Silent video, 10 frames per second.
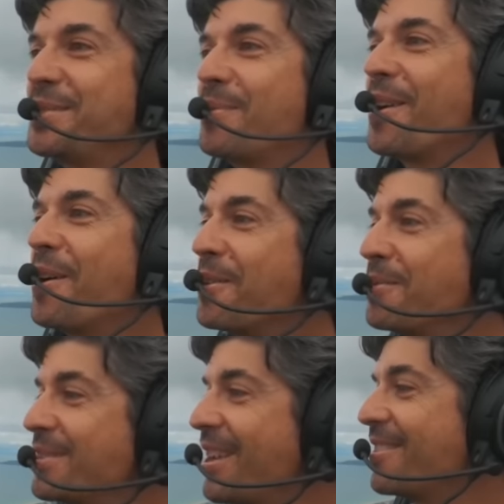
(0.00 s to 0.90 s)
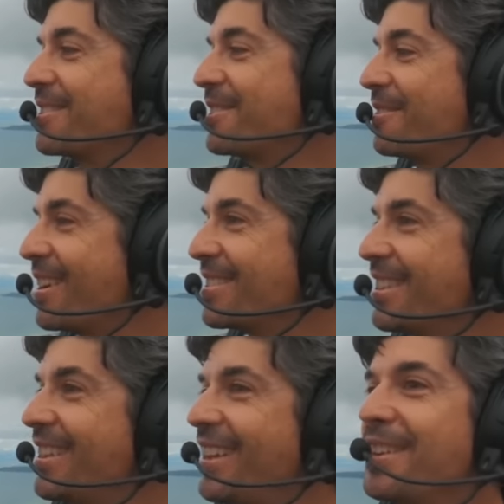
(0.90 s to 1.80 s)
Fantastic. Is my home territory around
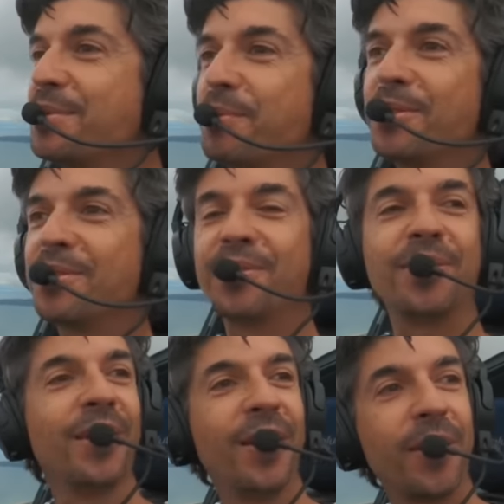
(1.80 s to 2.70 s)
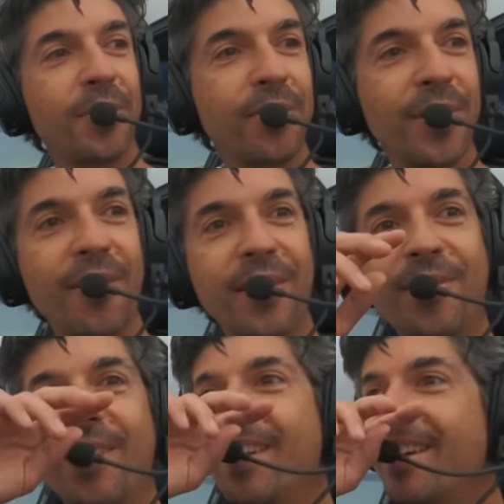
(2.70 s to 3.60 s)
here. It Fantastic. Is beautiful. That's We're very,
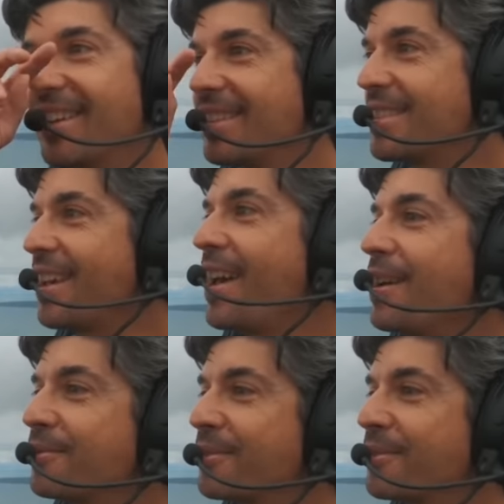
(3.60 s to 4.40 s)
very lucky to have,